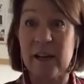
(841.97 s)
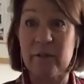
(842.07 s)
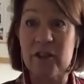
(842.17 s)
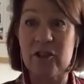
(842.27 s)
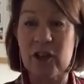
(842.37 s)

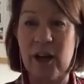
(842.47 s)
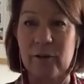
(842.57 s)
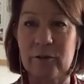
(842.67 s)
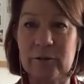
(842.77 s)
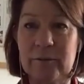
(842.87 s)
television
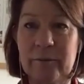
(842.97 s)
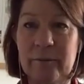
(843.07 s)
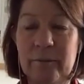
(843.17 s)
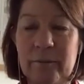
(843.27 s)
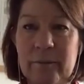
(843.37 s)
channel,
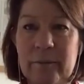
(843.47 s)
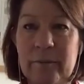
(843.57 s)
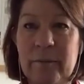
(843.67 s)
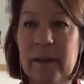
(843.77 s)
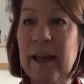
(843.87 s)

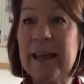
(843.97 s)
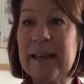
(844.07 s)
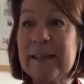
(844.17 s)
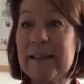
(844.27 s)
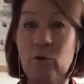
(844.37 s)
is,